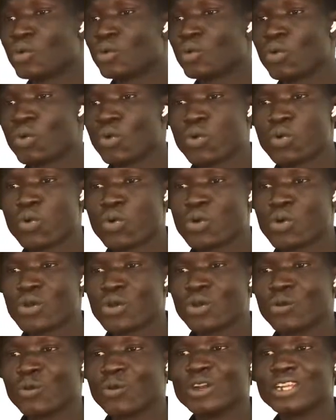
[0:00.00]
Ooh,
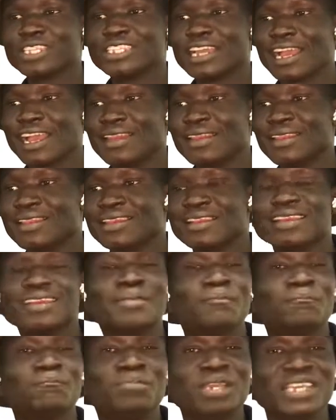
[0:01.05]
Warchild
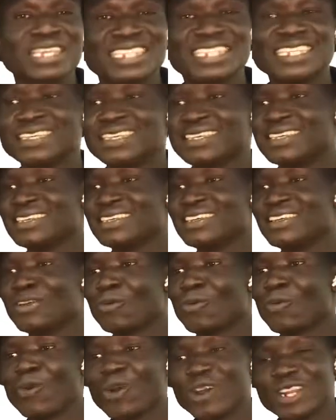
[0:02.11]
Bezzy.
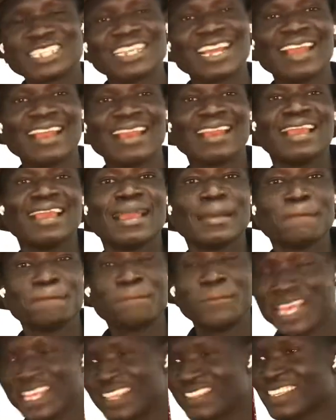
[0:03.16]
Warchild
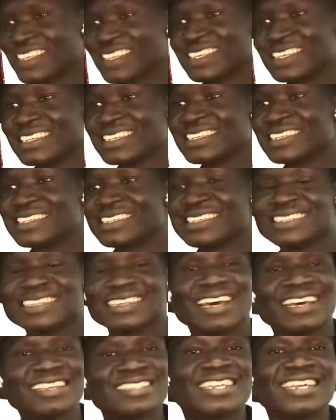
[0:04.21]
Bezzy.
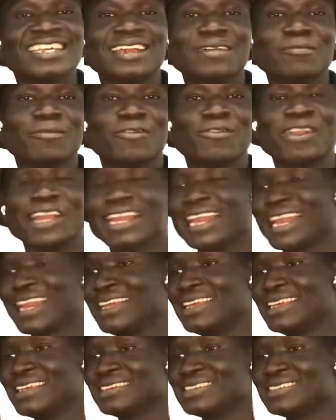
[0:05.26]
That's the name of the guy.
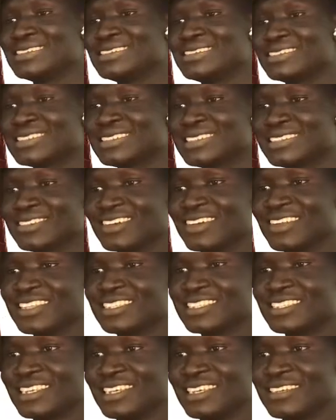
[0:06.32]
So let's see.